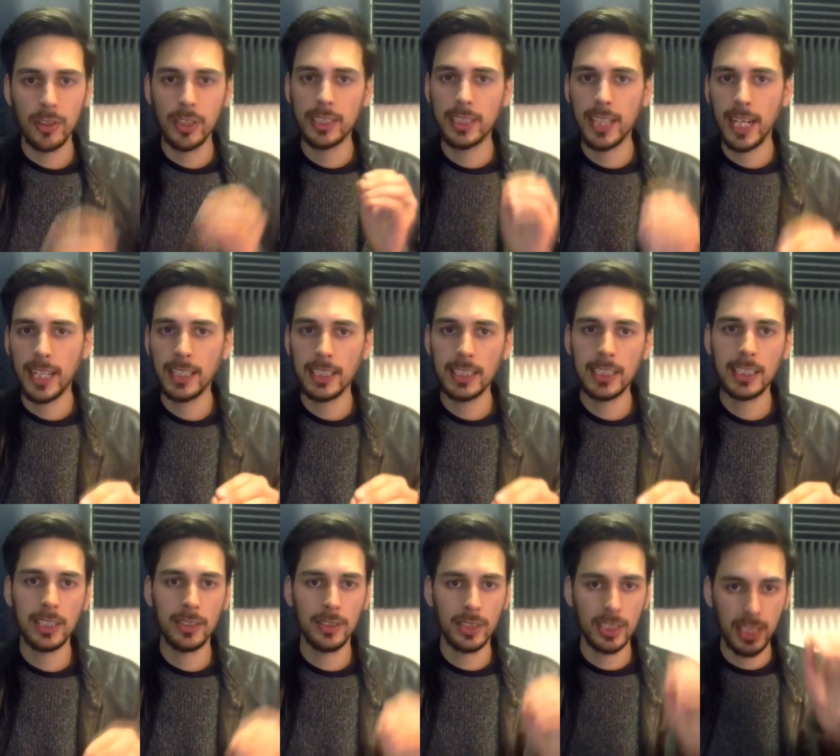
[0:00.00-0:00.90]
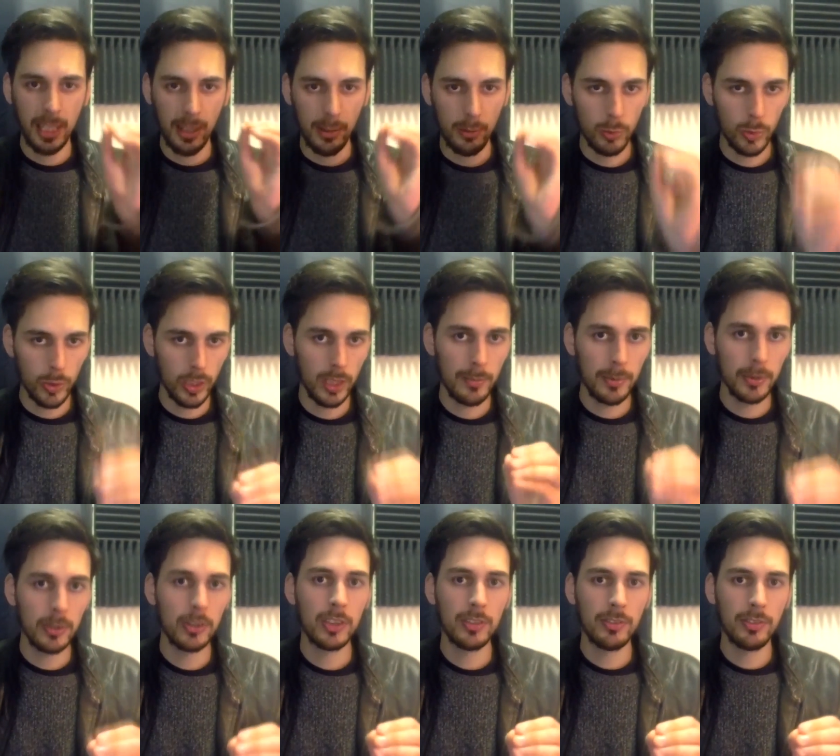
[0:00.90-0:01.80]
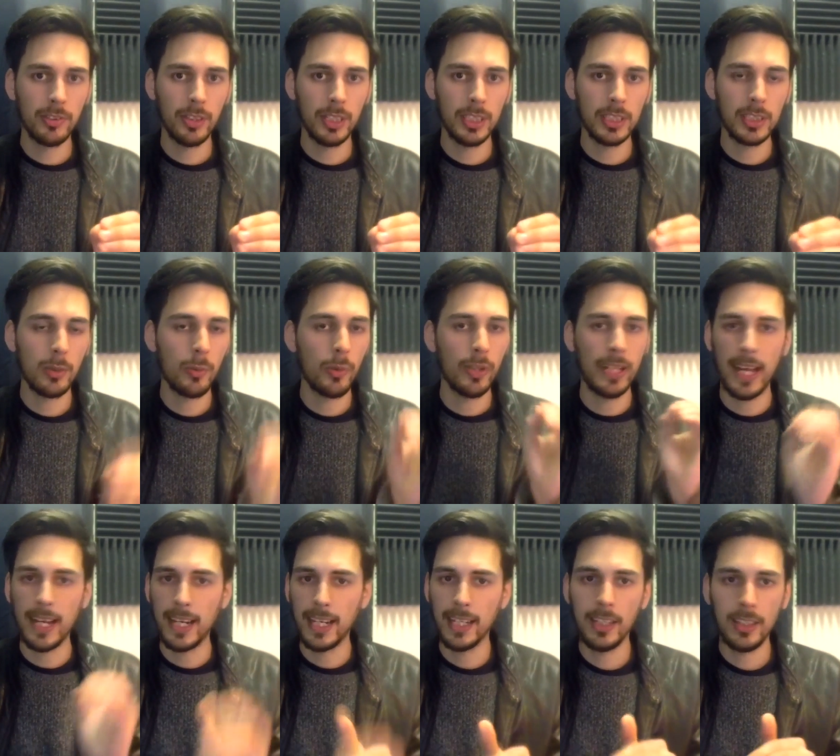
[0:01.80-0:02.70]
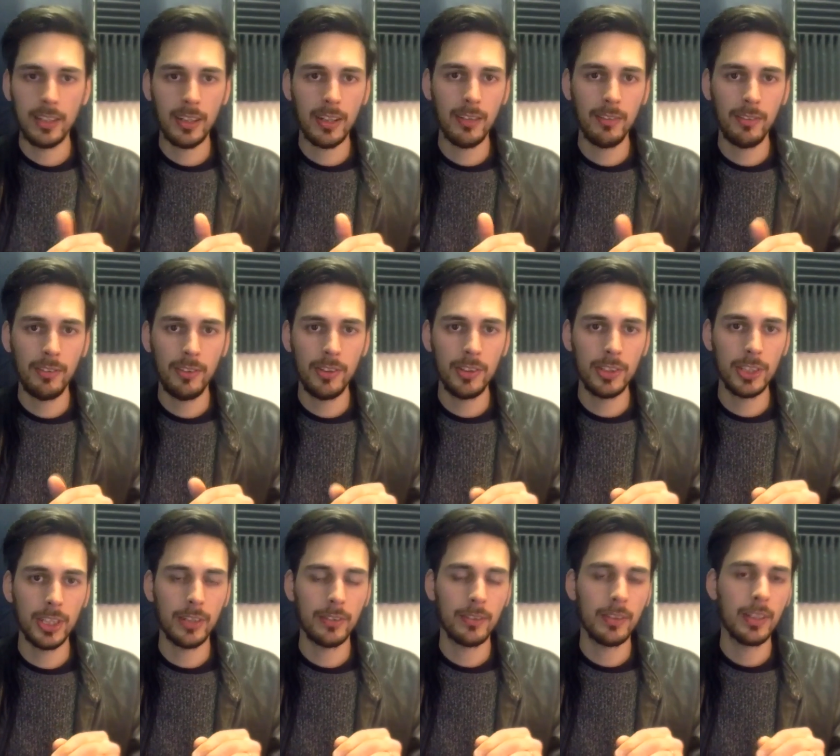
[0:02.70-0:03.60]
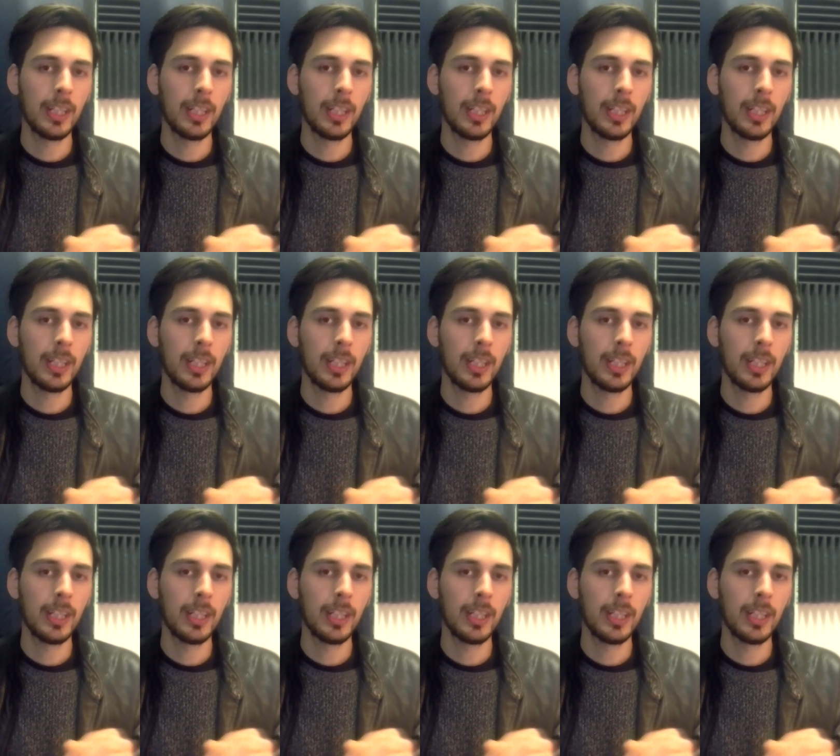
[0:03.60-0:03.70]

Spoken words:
and take this seriously and really build your voice without any other confusion,